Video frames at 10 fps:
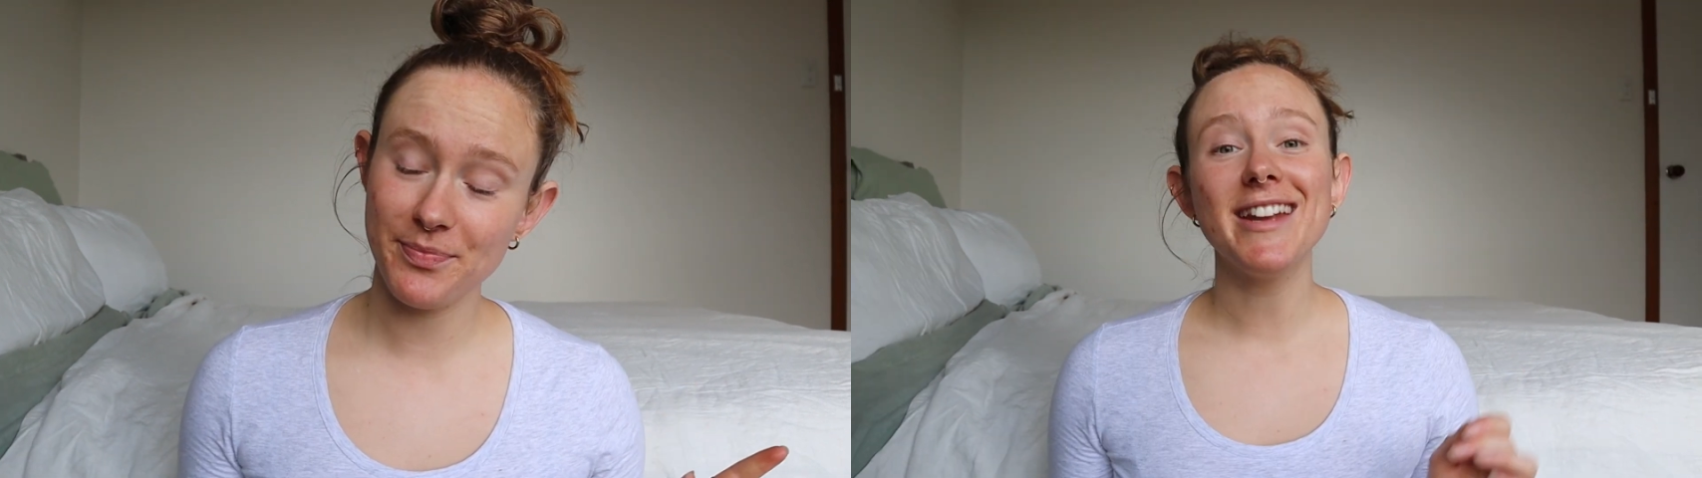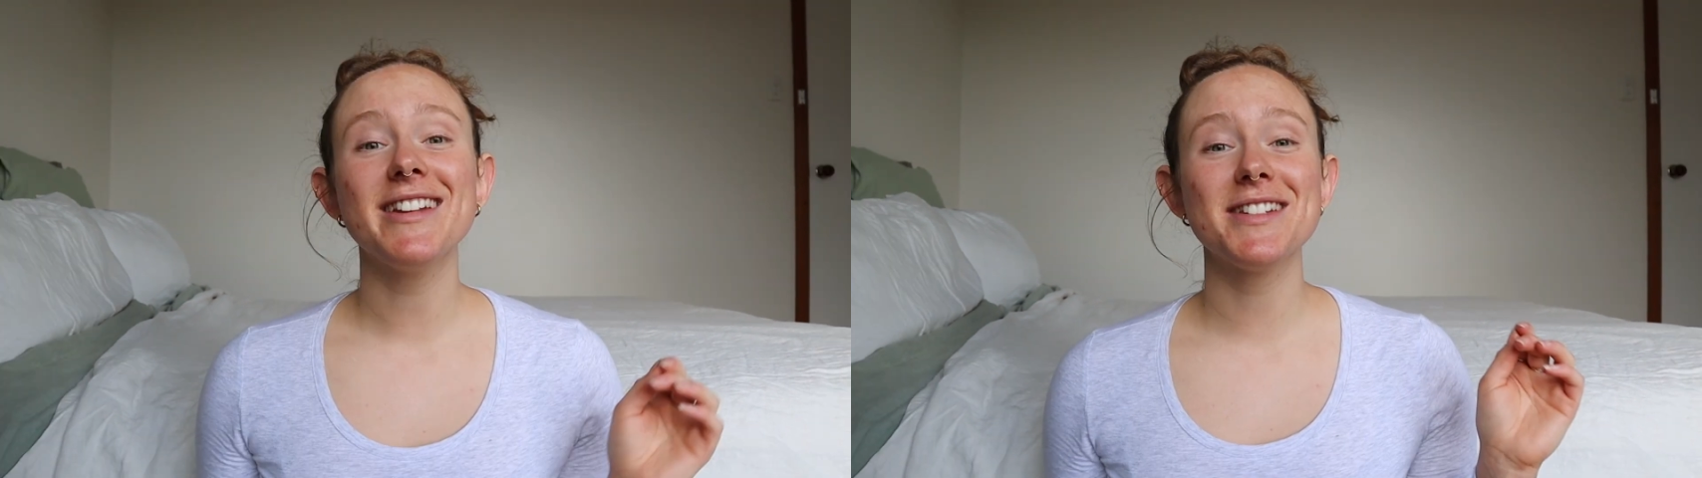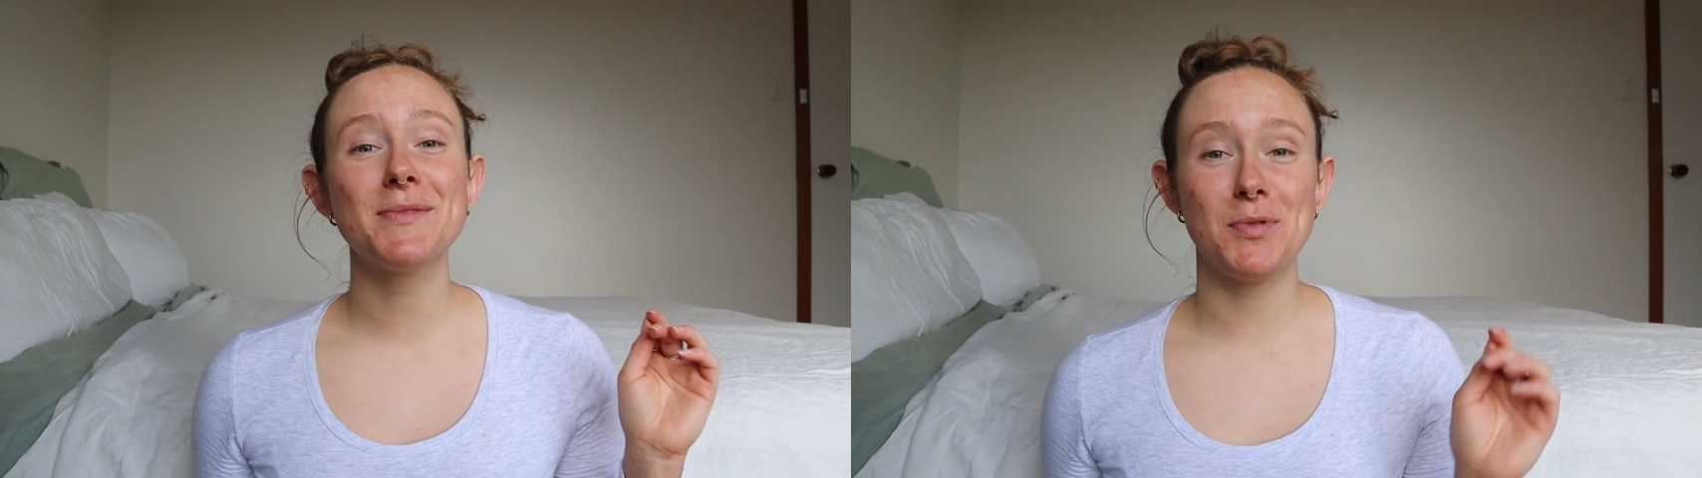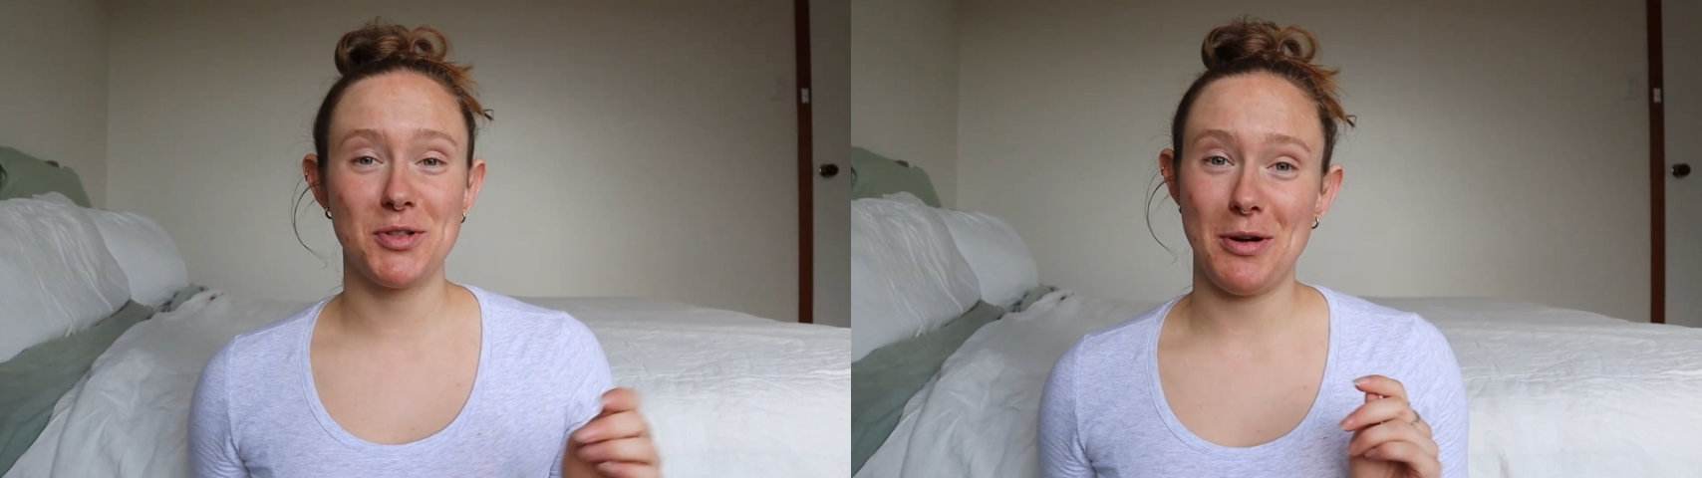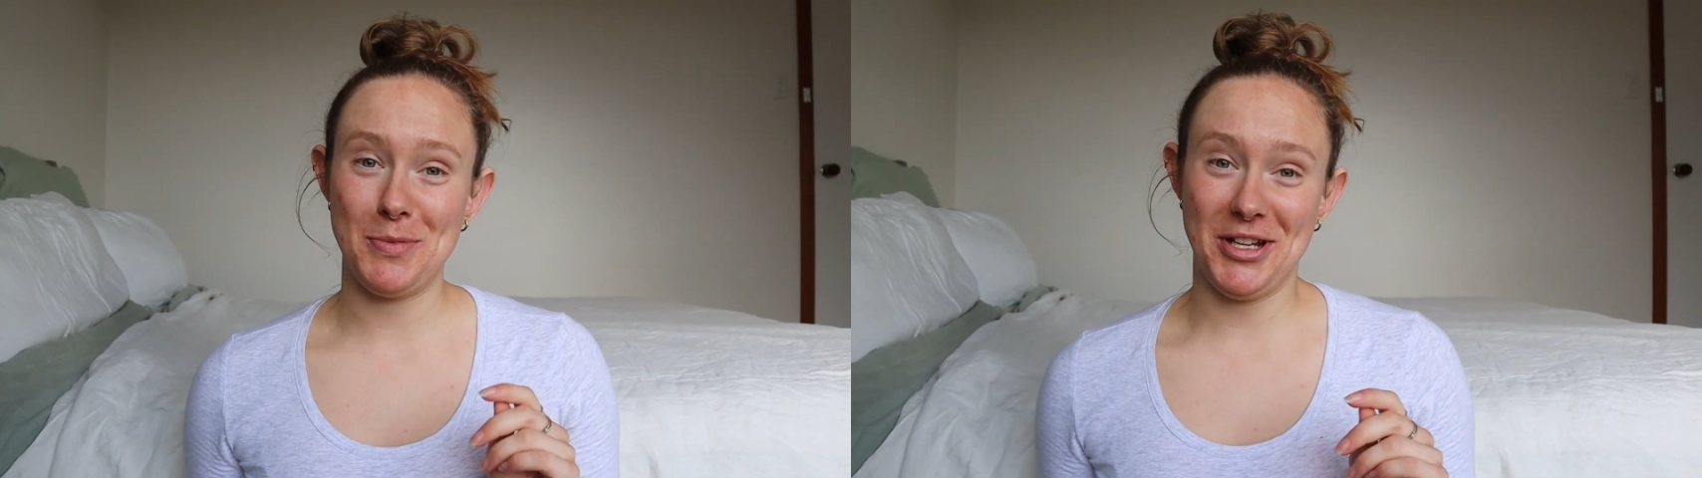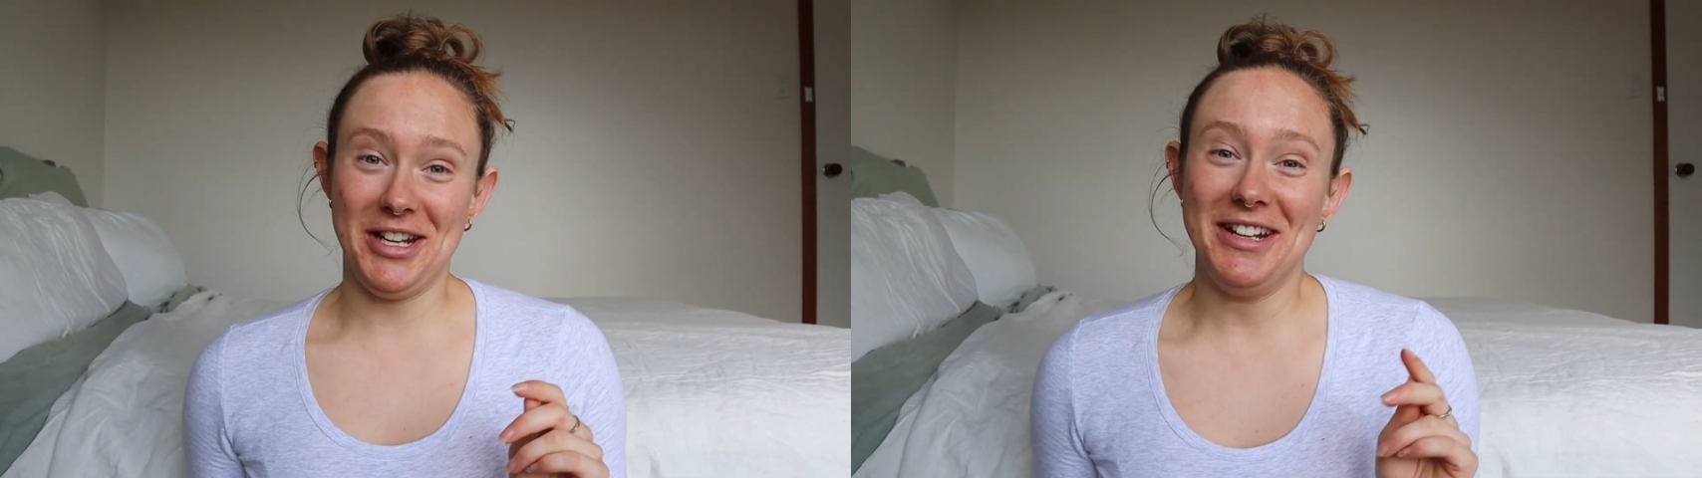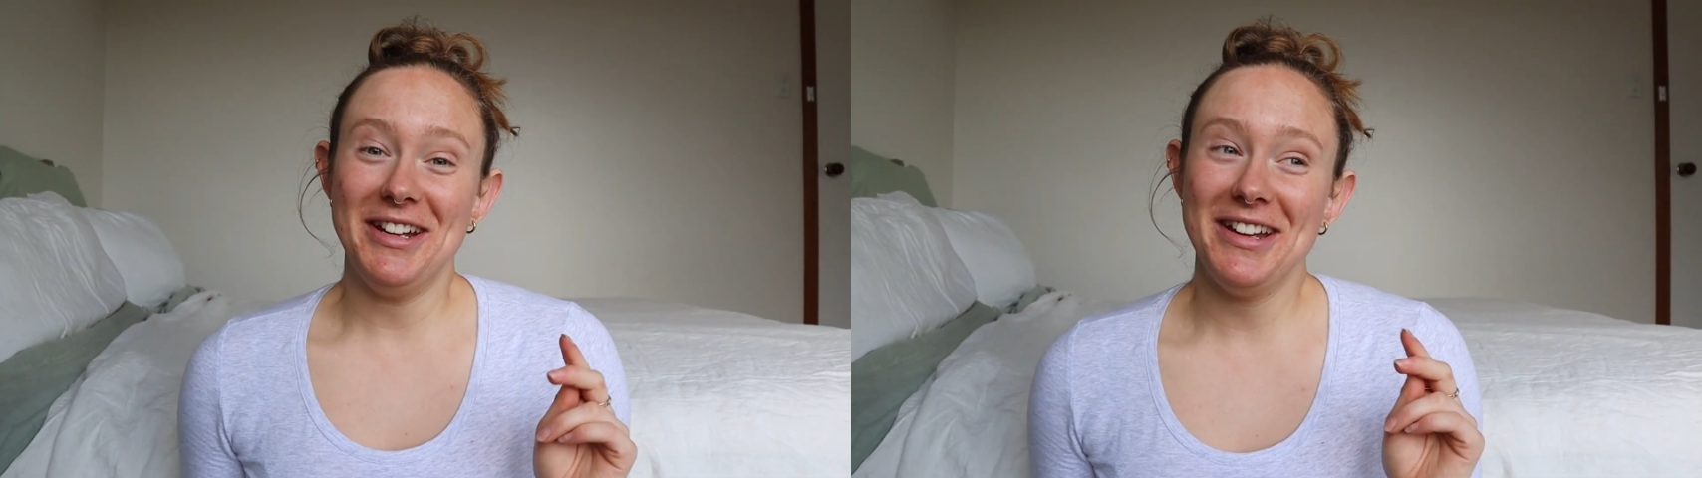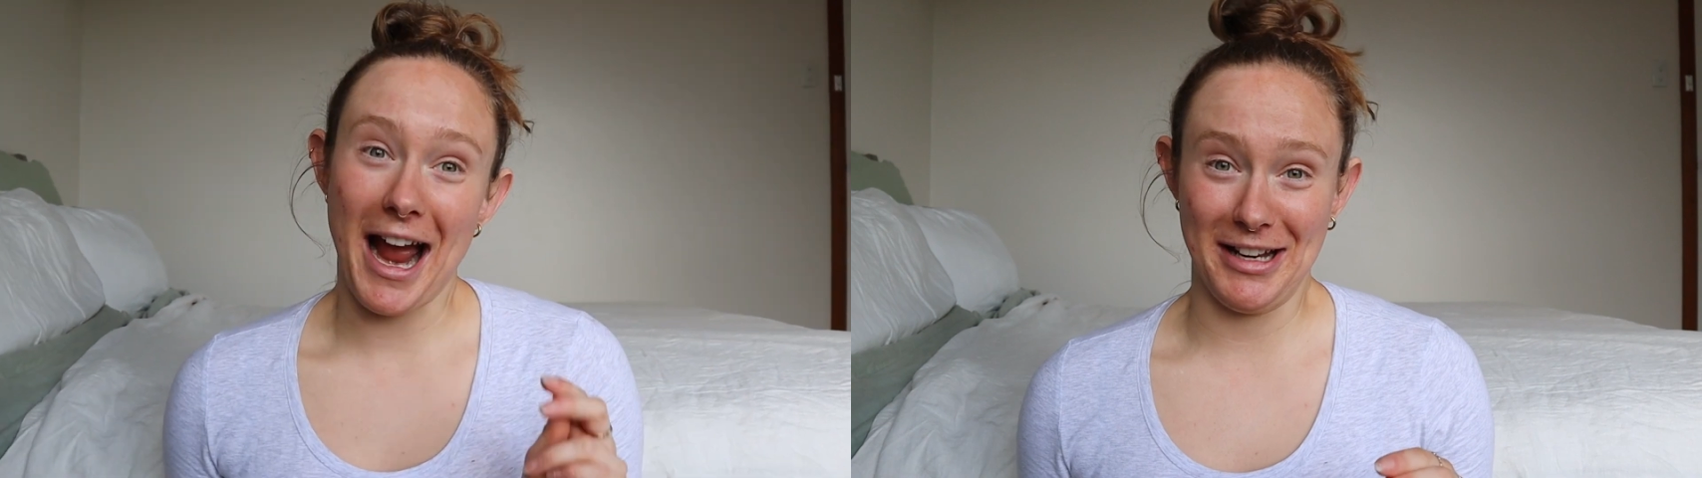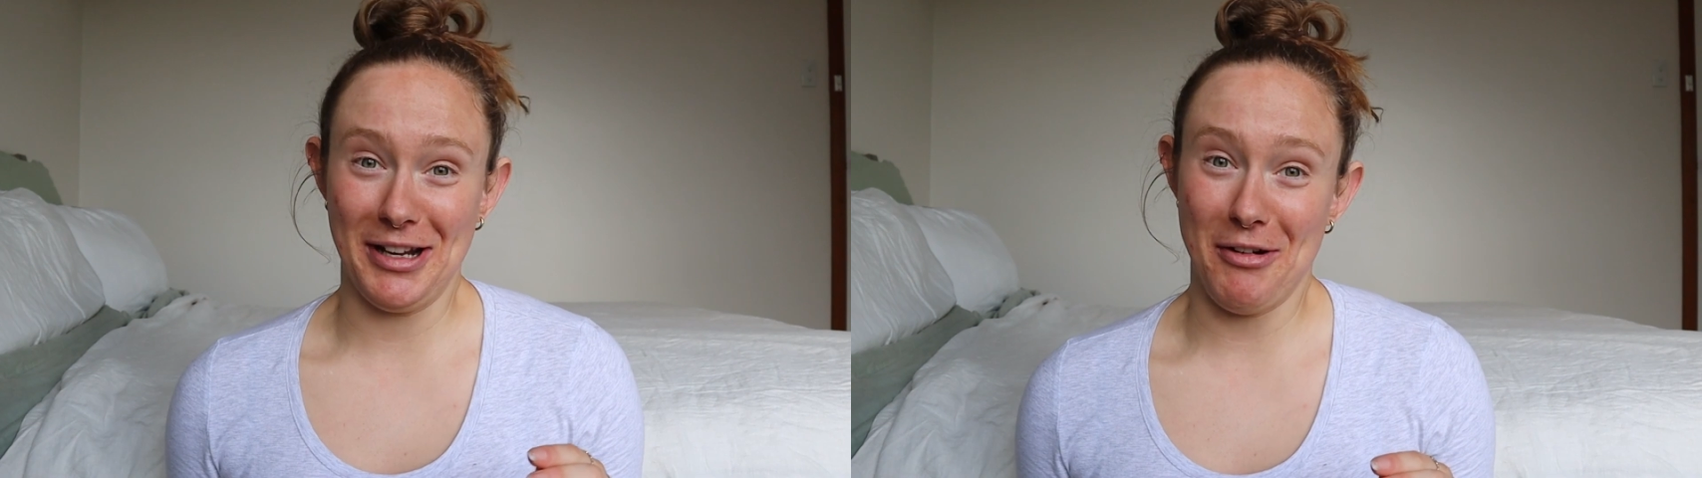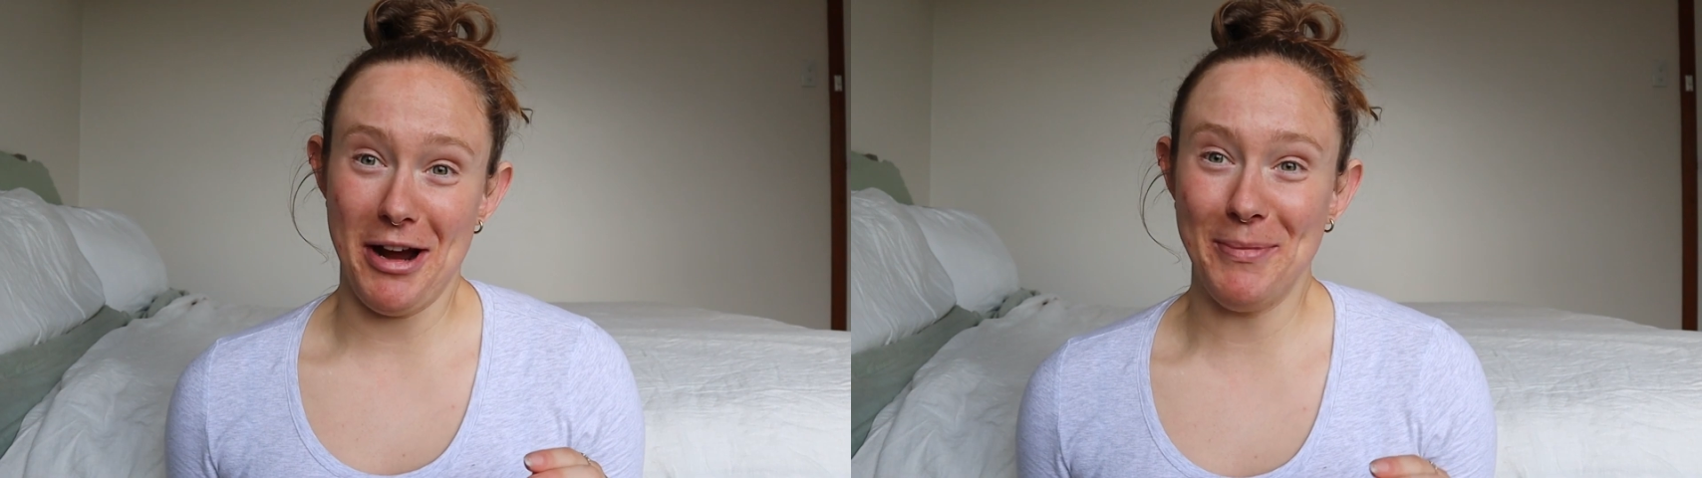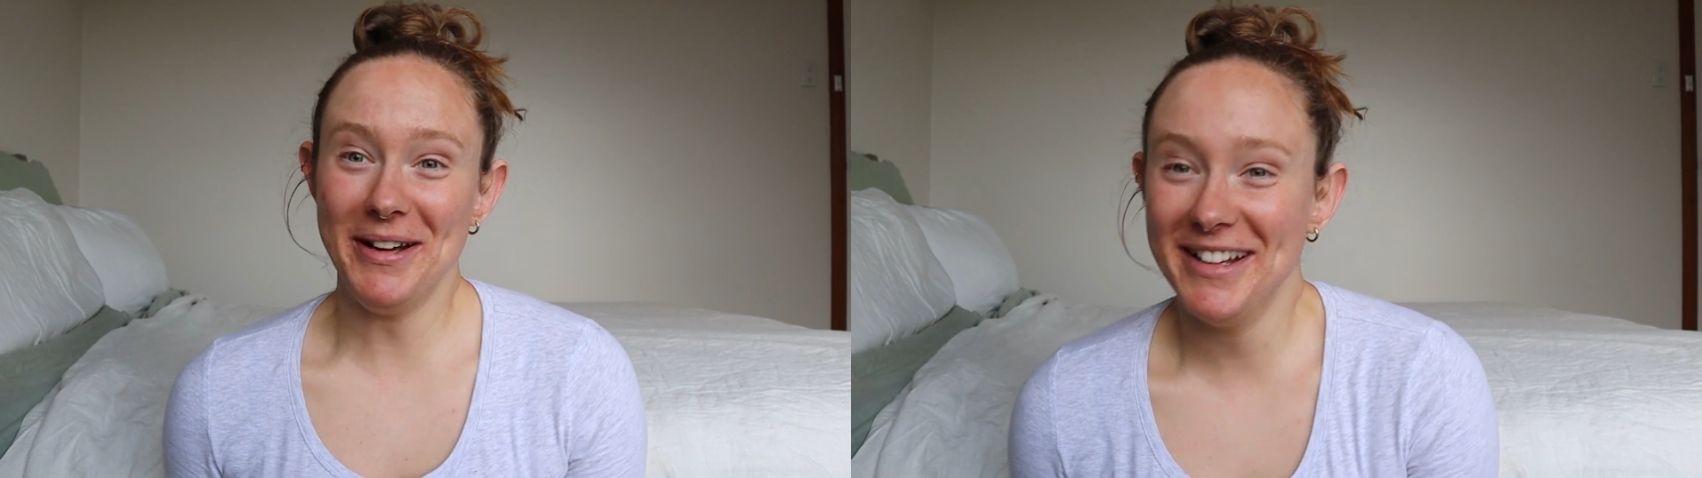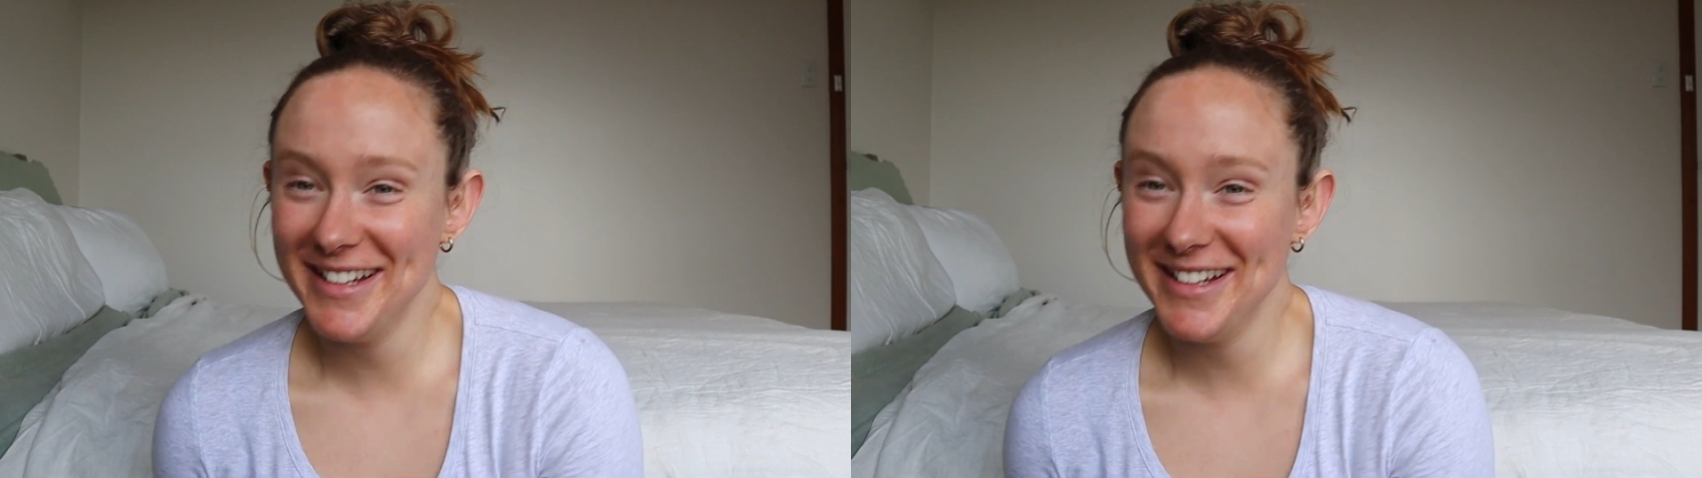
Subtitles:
It is prescription acne cream.